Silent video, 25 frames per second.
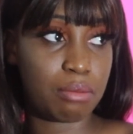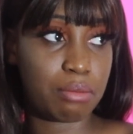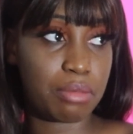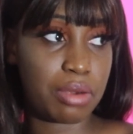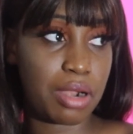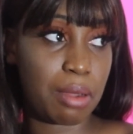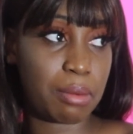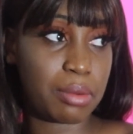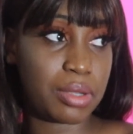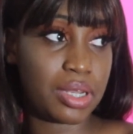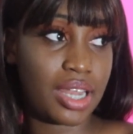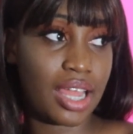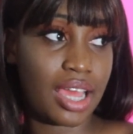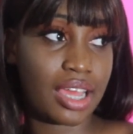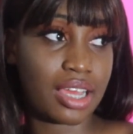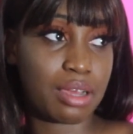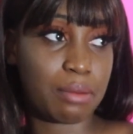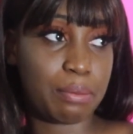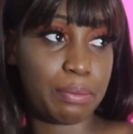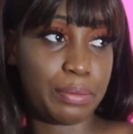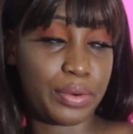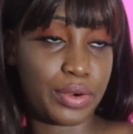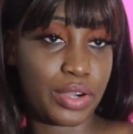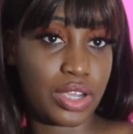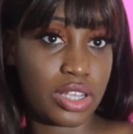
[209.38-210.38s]
probably like a
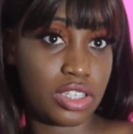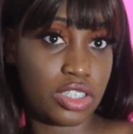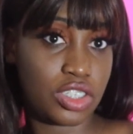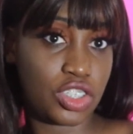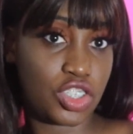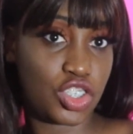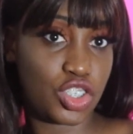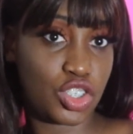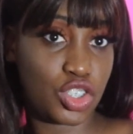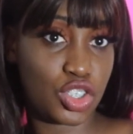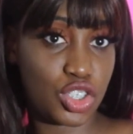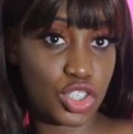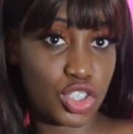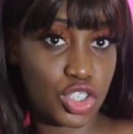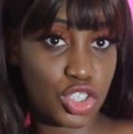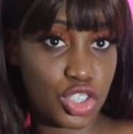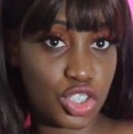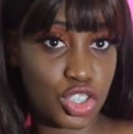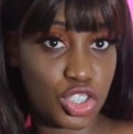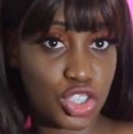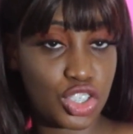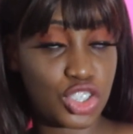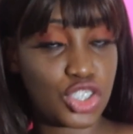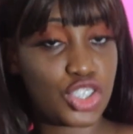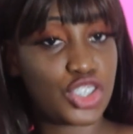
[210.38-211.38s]

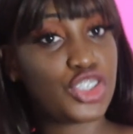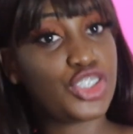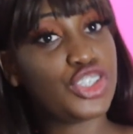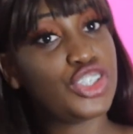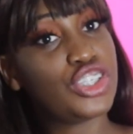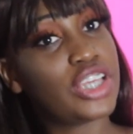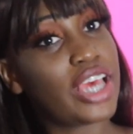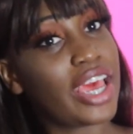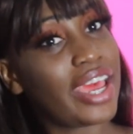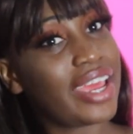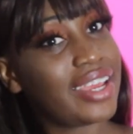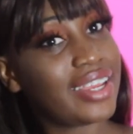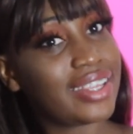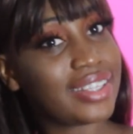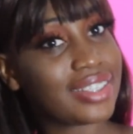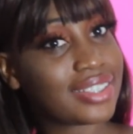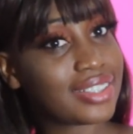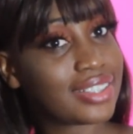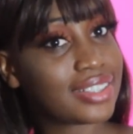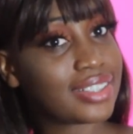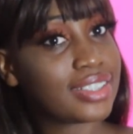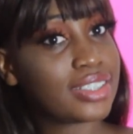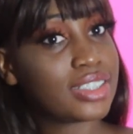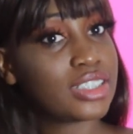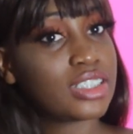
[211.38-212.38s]
brunch
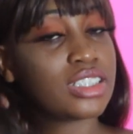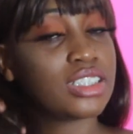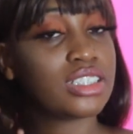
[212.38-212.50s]
date.